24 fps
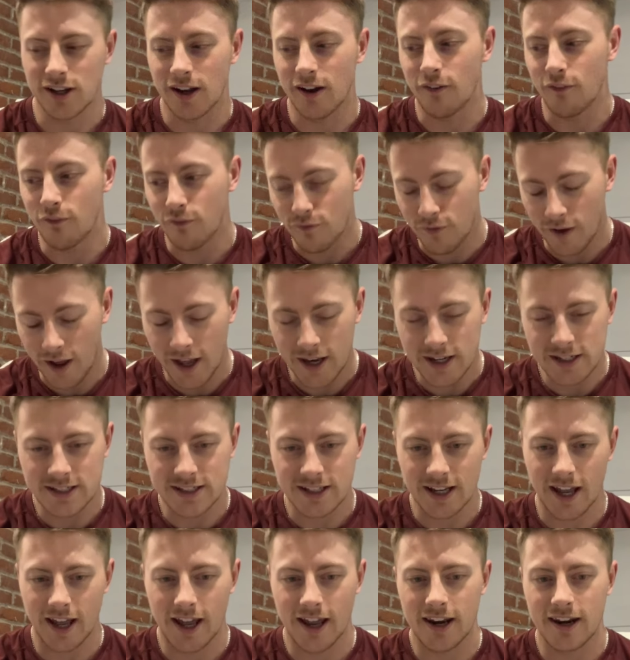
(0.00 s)
event,
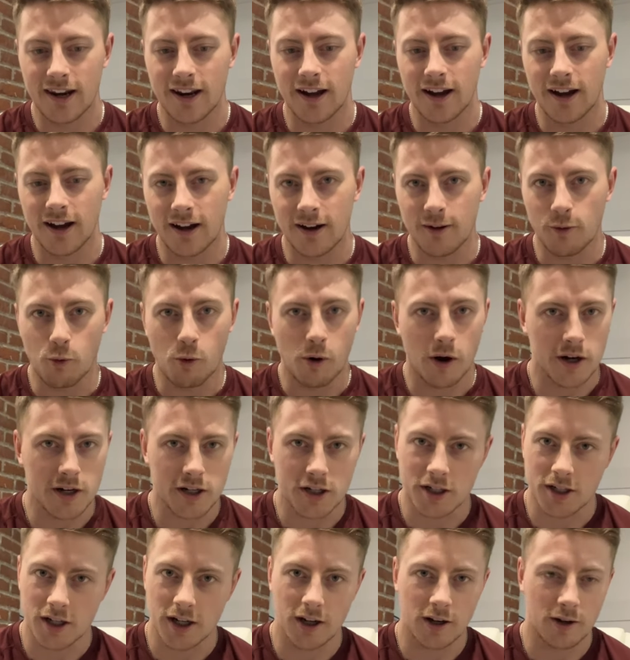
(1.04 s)
and uh, what a
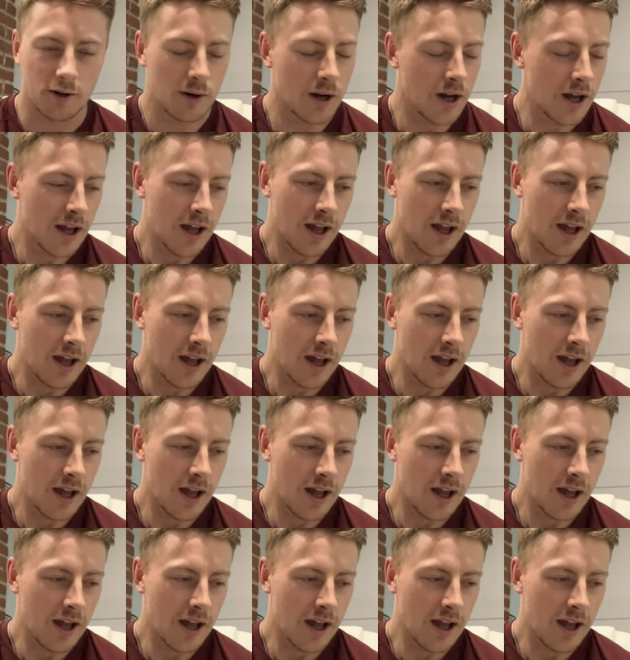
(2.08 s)
show!